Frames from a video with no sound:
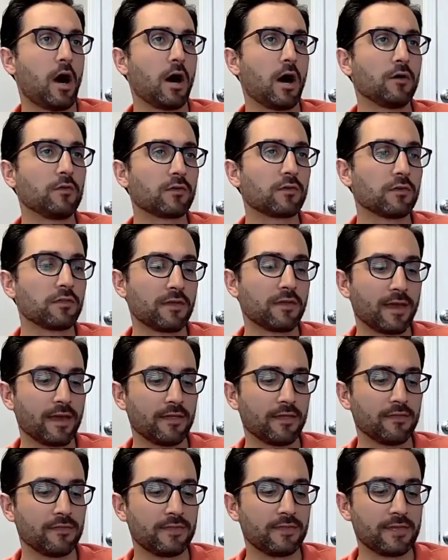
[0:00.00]
other
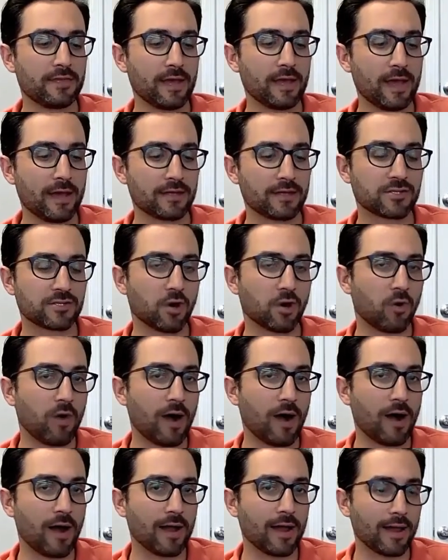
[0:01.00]
than the
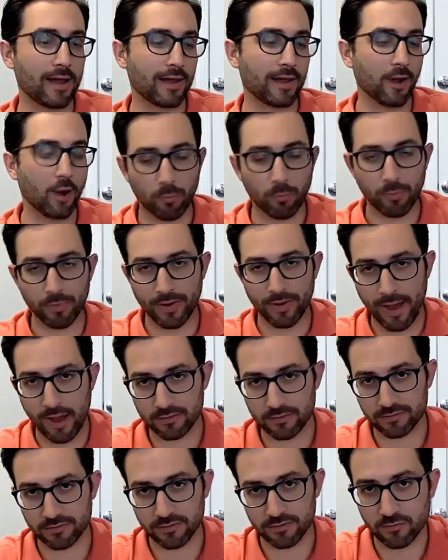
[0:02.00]
SOI and open
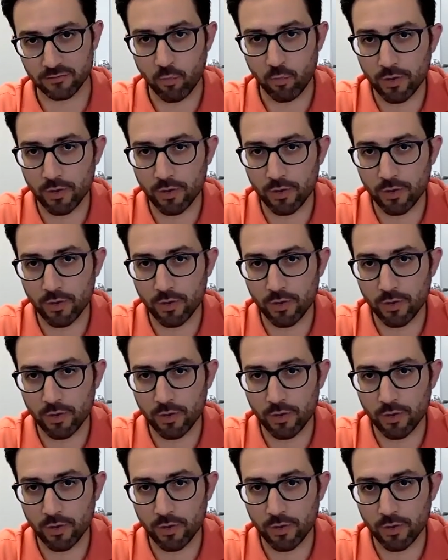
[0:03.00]
houses,